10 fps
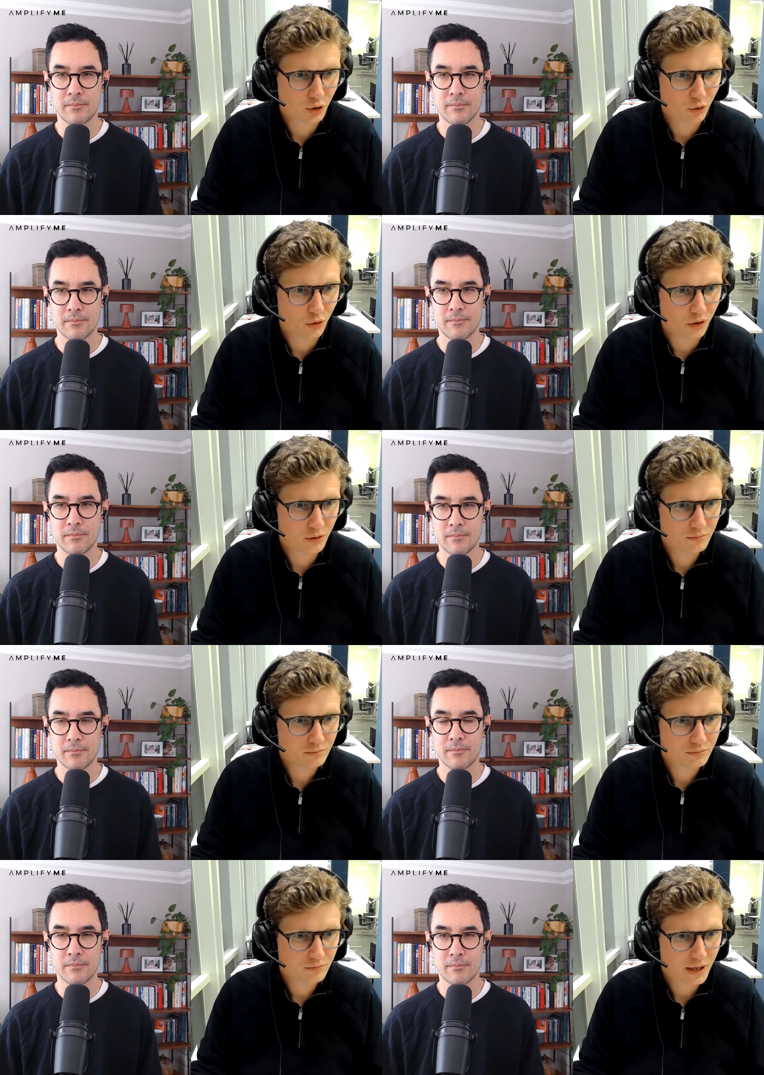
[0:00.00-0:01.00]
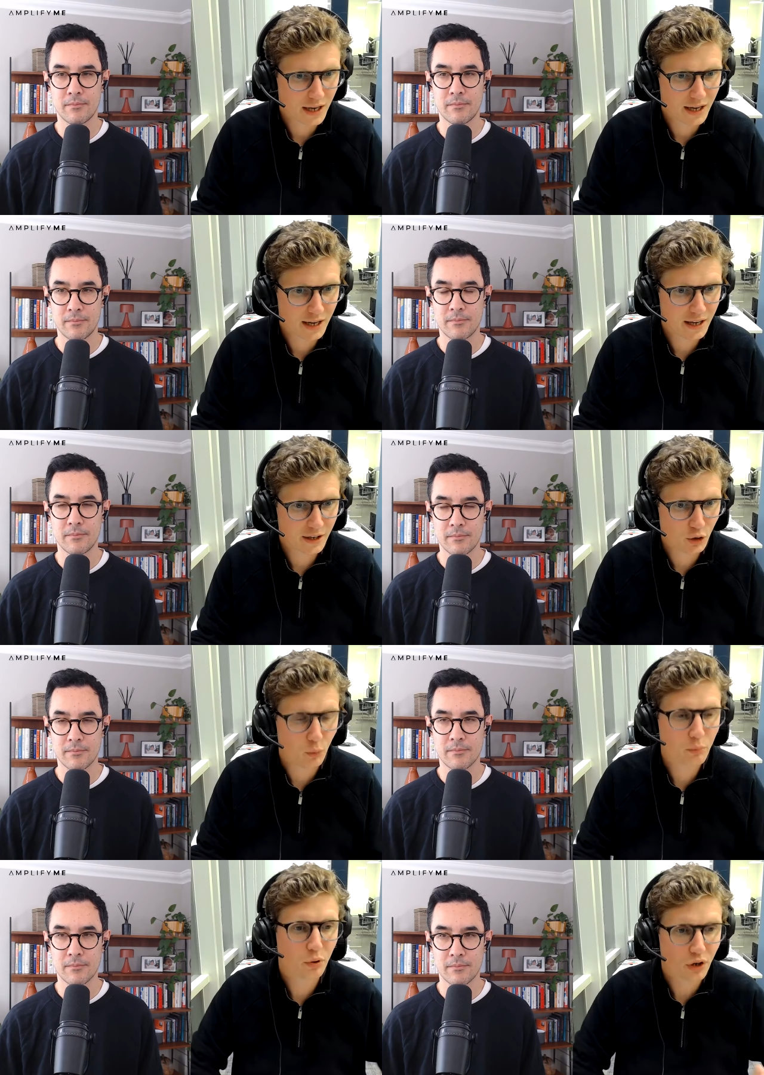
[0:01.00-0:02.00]
Speaker 1: your
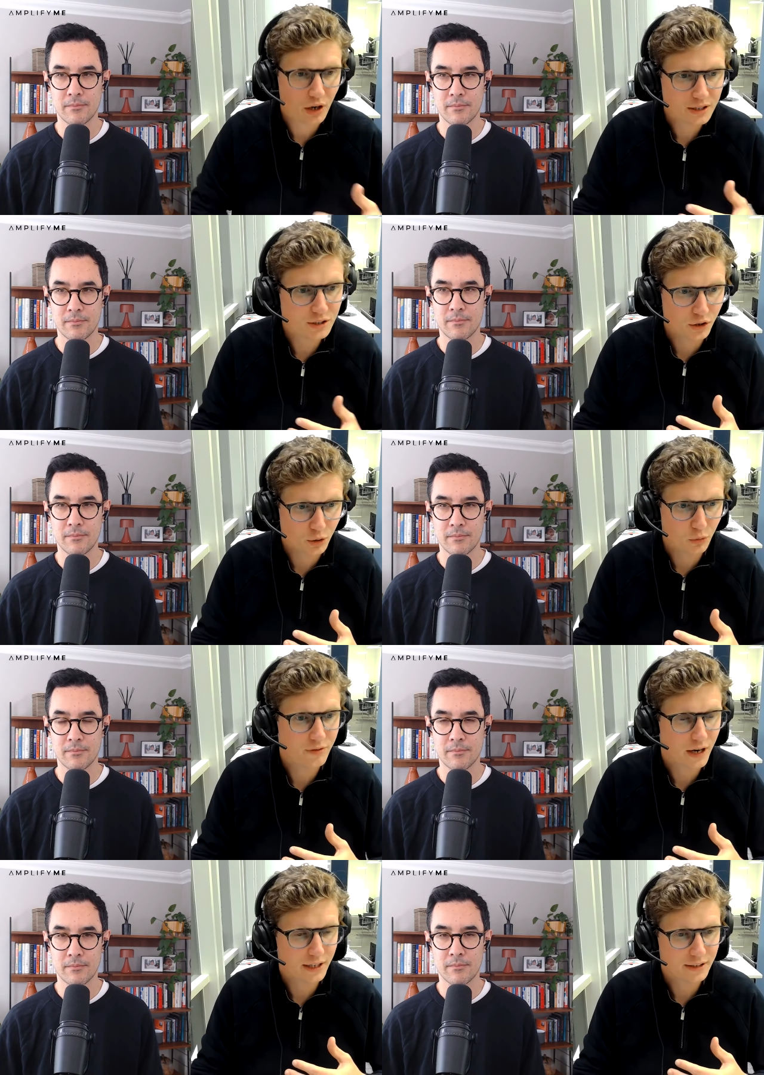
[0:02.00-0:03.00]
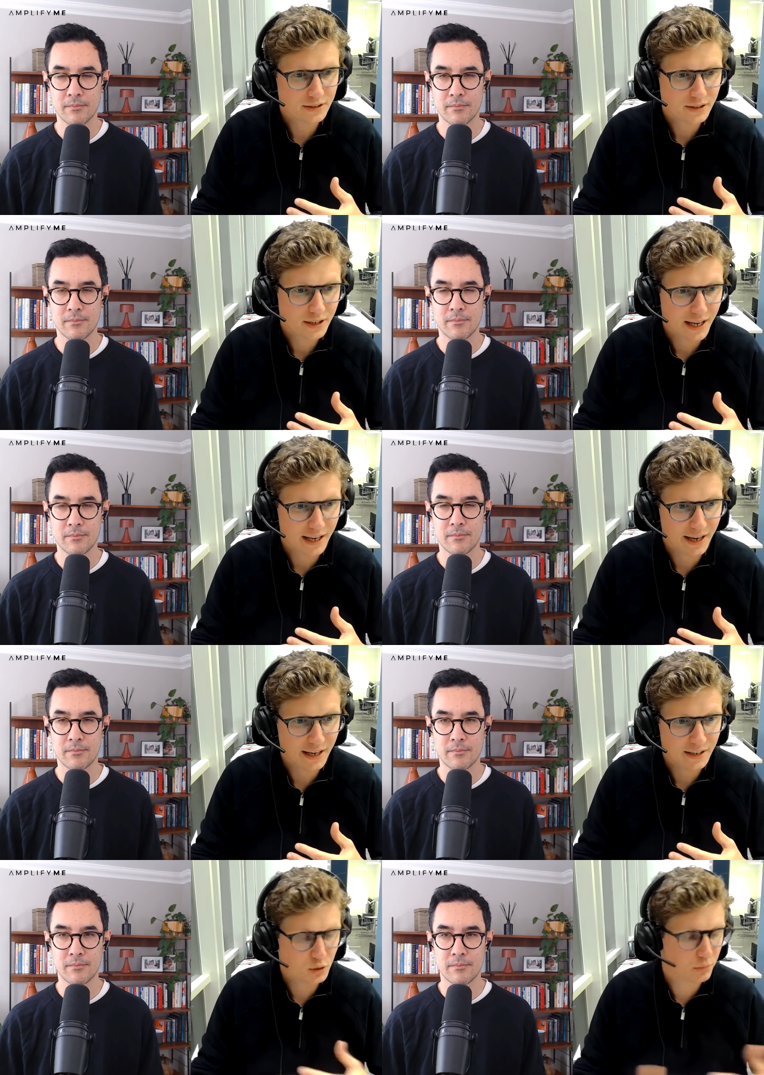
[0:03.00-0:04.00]
products that you'll find in
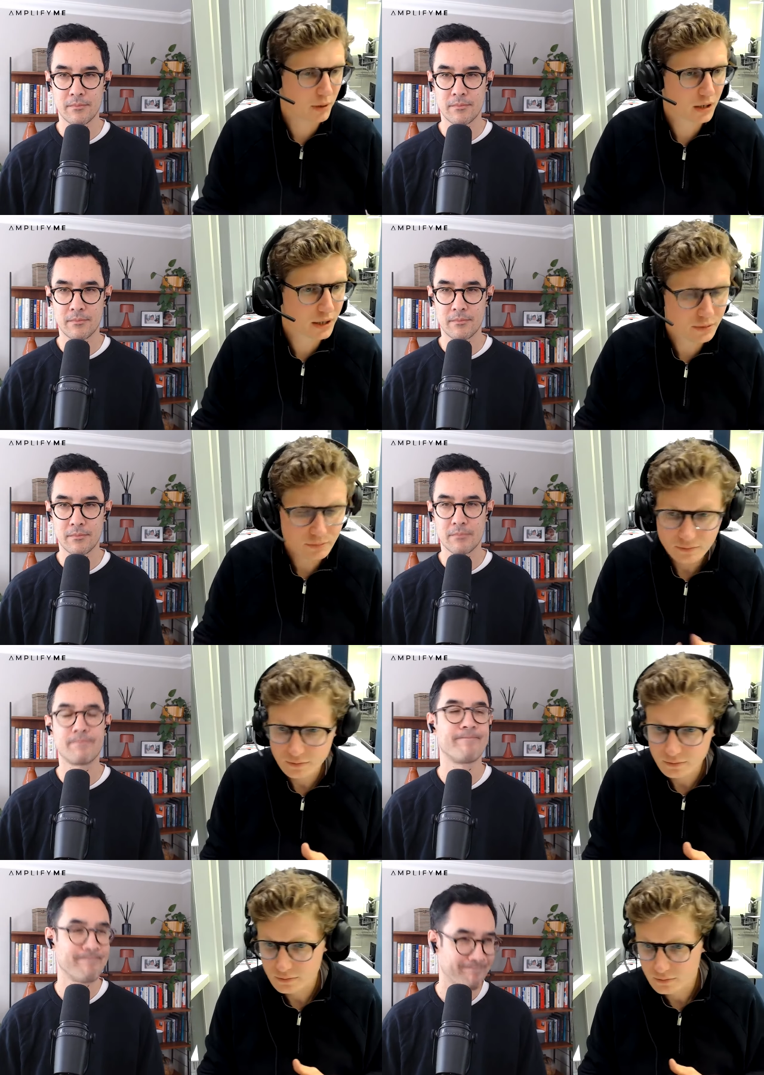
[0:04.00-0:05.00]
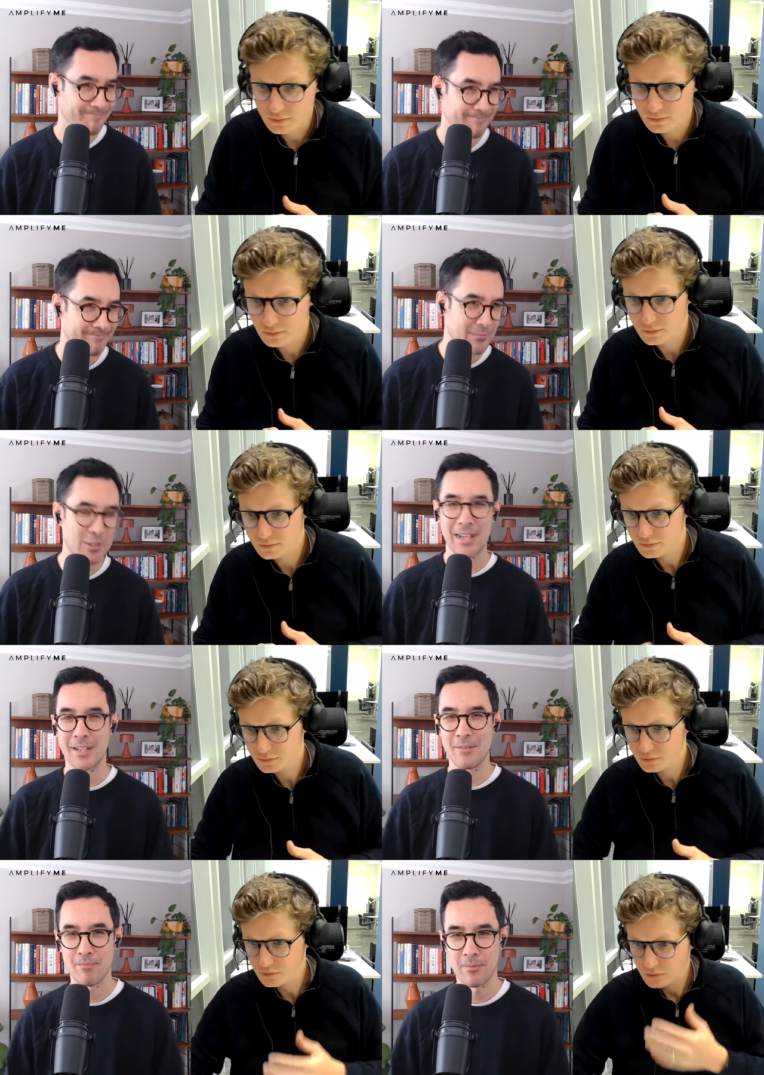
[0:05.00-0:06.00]
a supermarket.
Speaker 2: Okay.
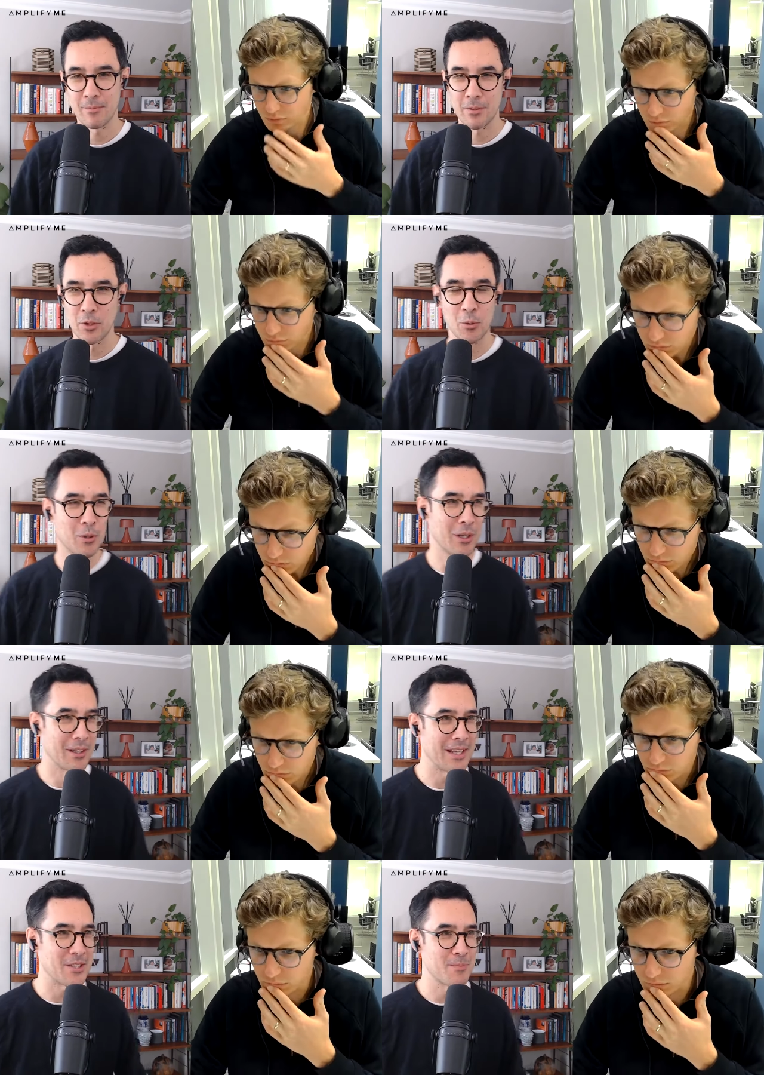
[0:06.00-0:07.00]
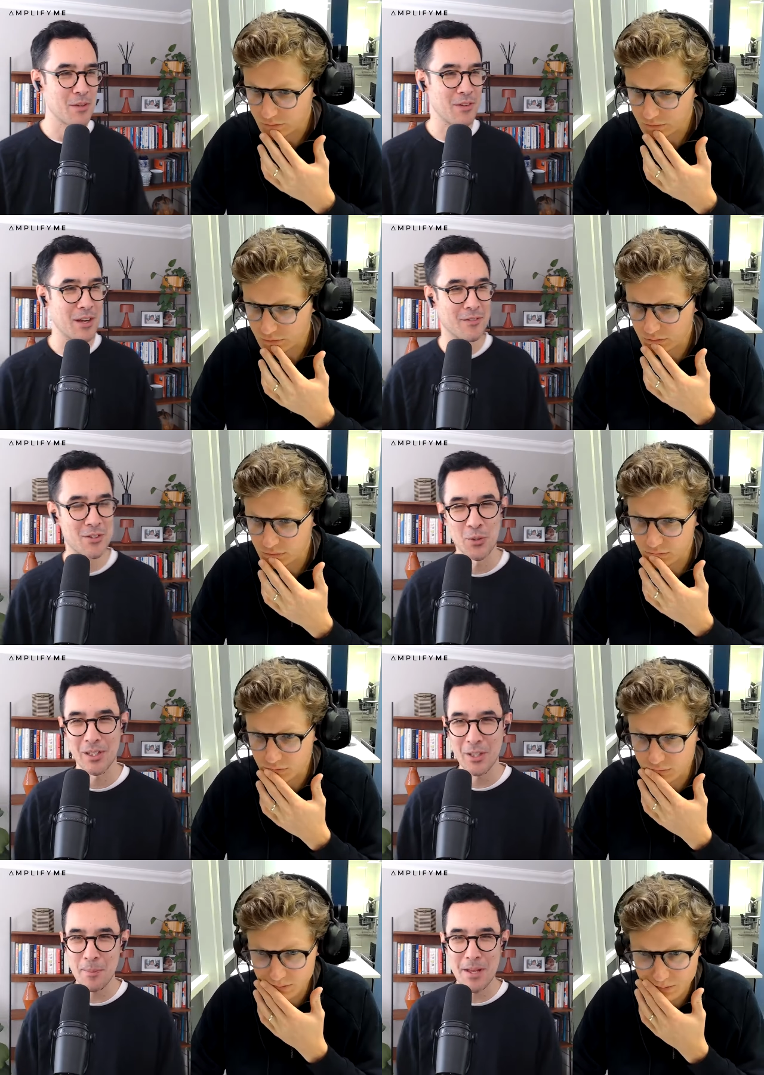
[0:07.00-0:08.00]
Cool. Well, look, let's move over and talk
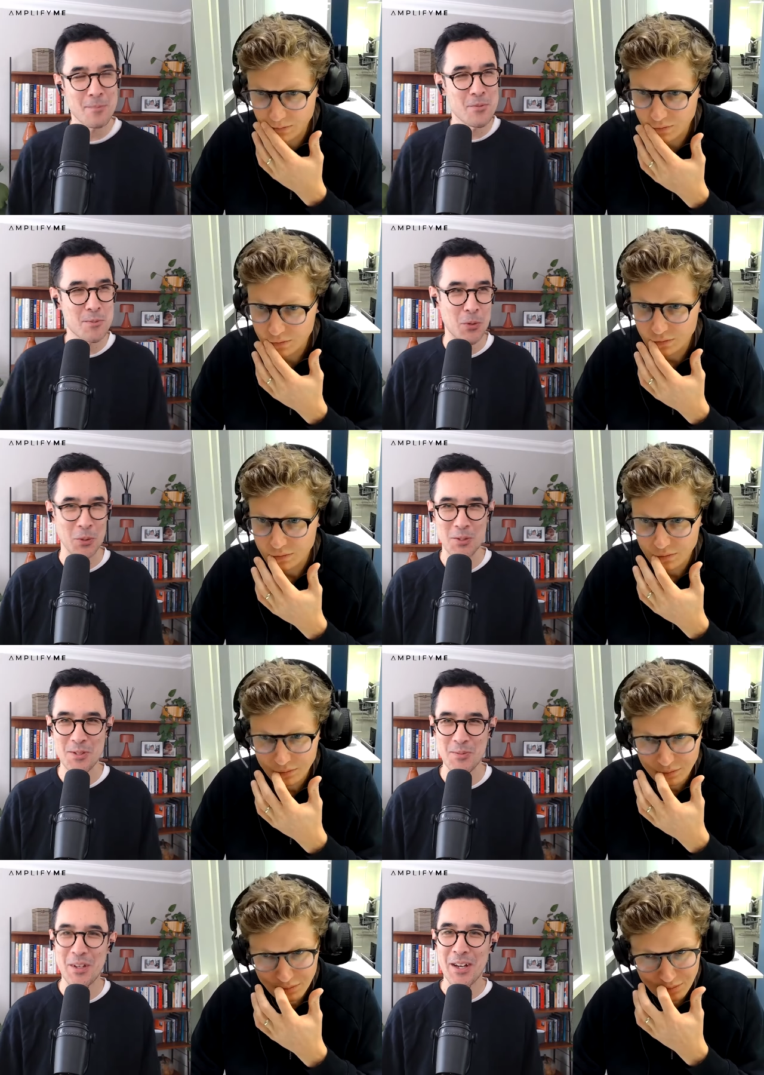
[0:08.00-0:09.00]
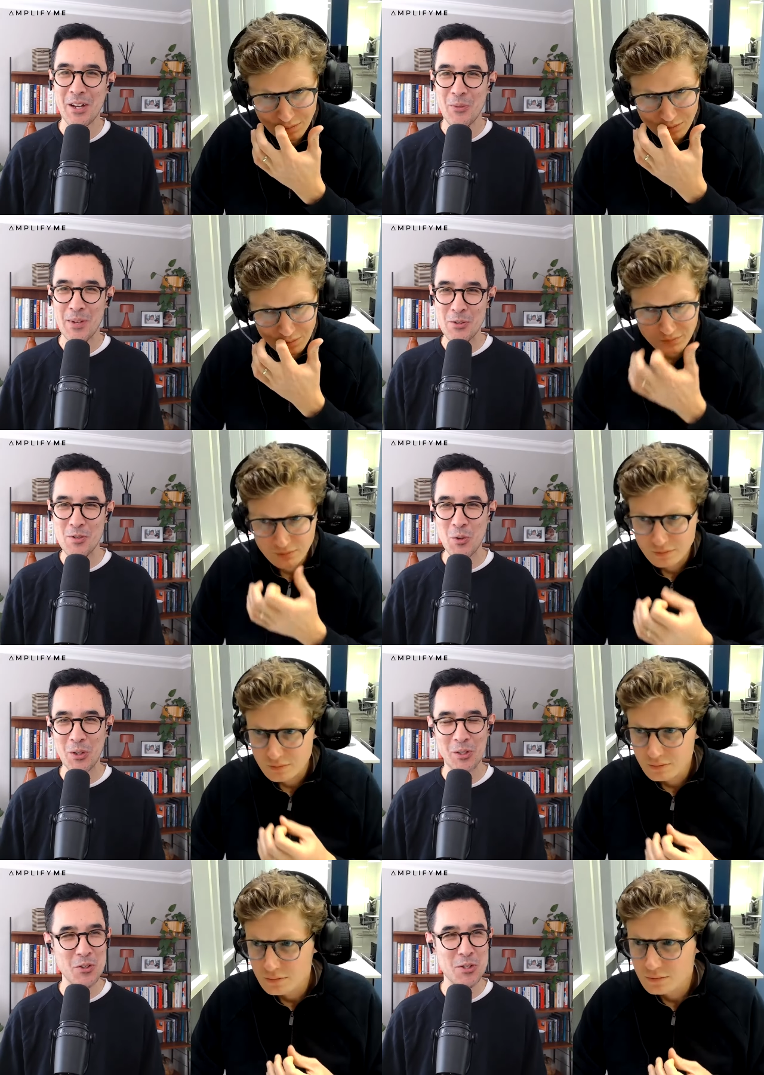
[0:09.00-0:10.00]
a little bit sports. And we do talk a
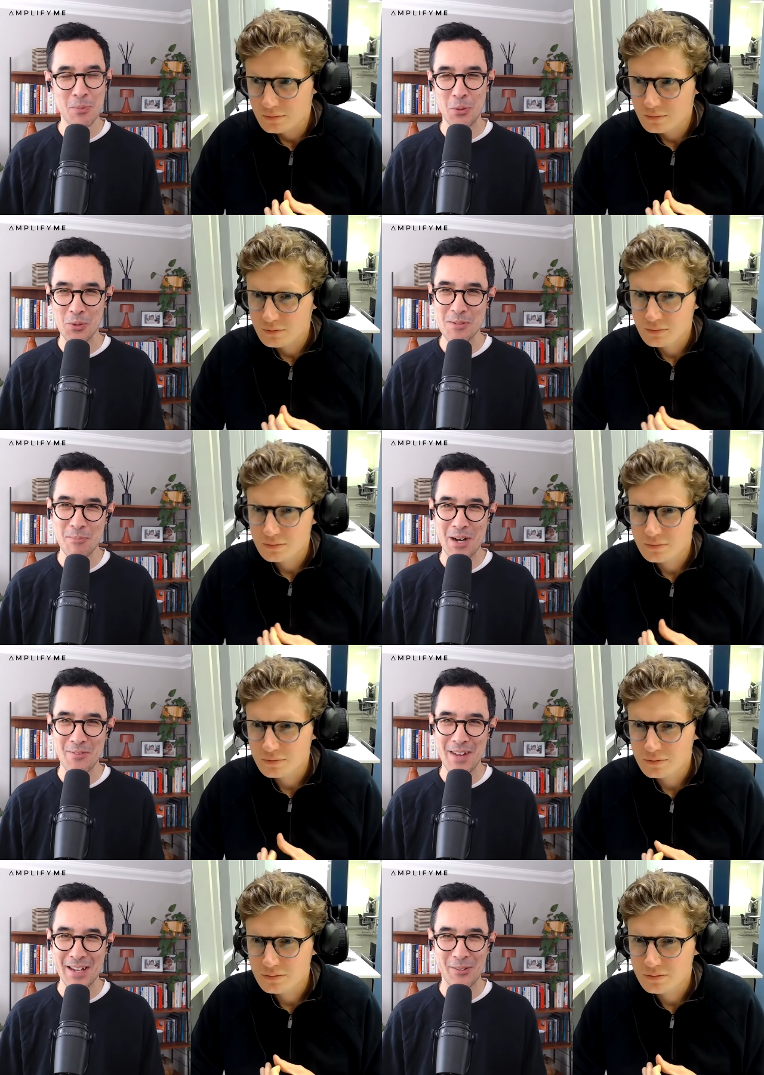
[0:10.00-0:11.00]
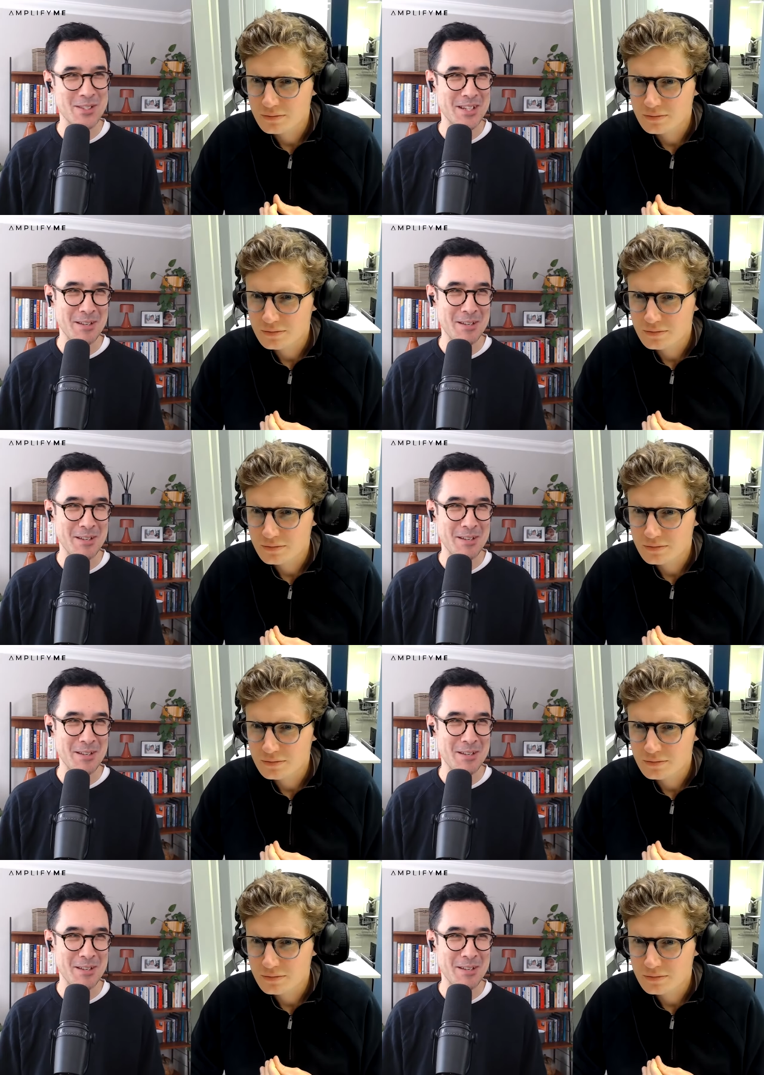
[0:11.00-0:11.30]
lot of sports and private equity,